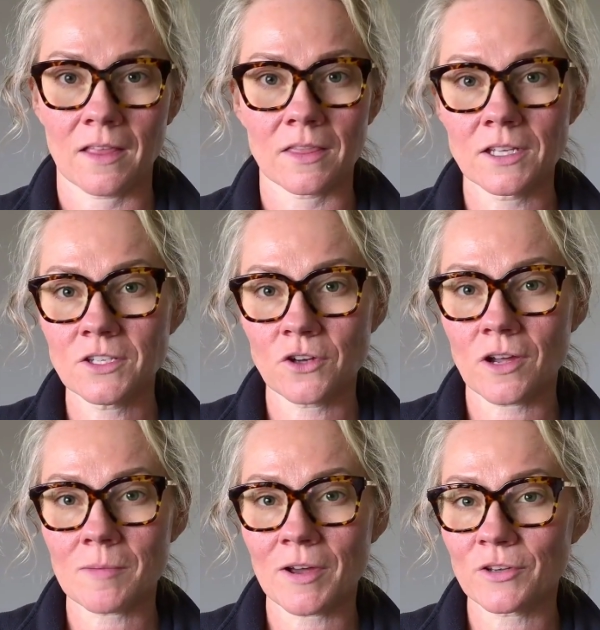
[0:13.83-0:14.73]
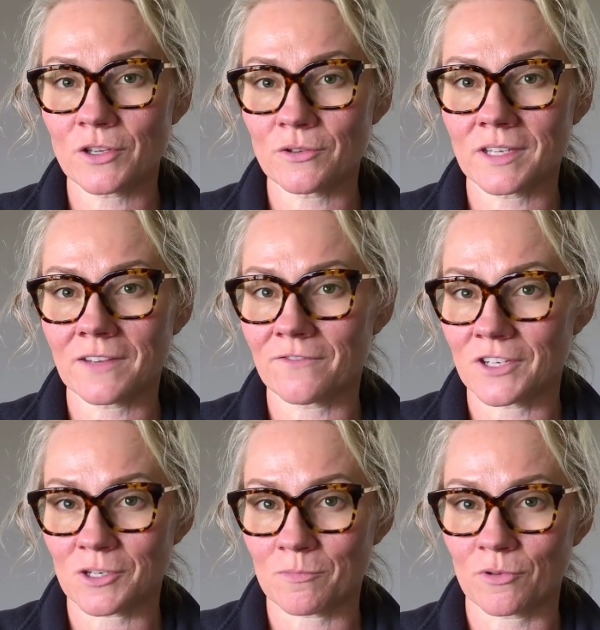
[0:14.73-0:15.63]
Let's talk about using
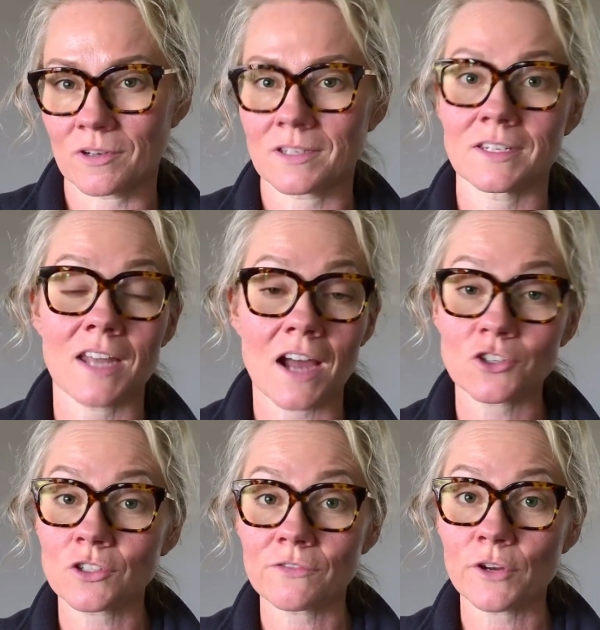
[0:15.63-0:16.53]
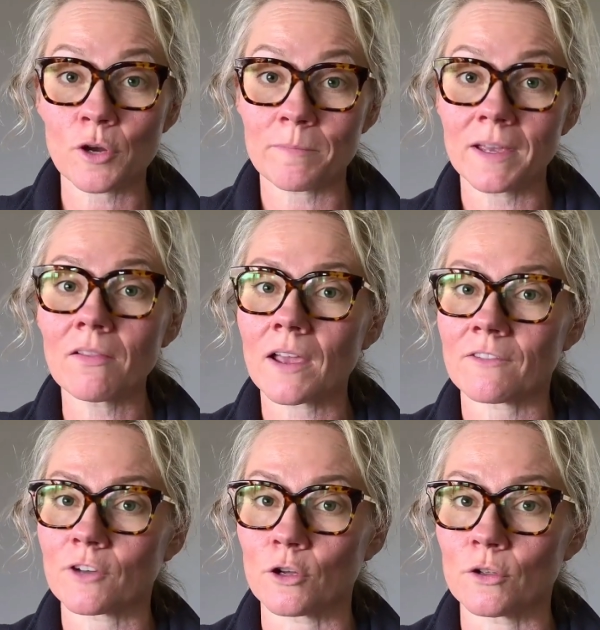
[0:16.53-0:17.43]
vision boards, not just for your big
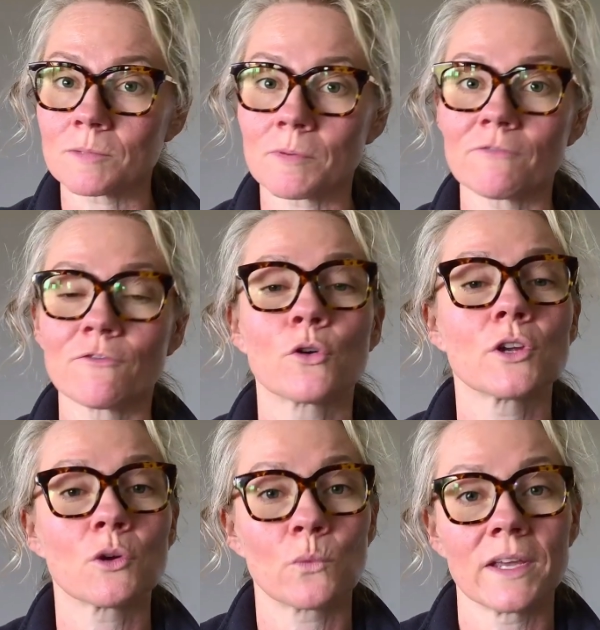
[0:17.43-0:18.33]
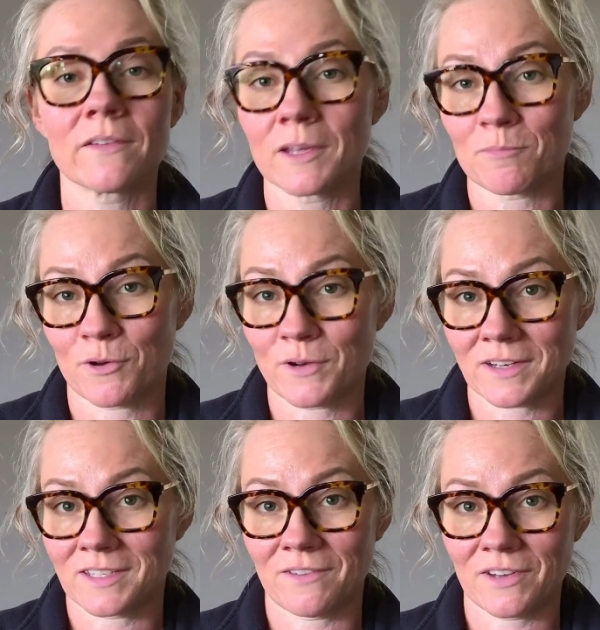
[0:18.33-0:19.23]
life goals, but for your weekly
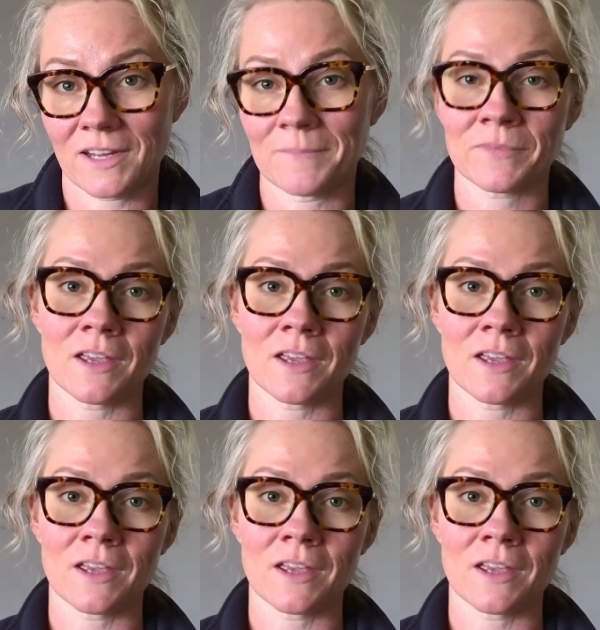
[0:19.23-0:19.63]
productivity.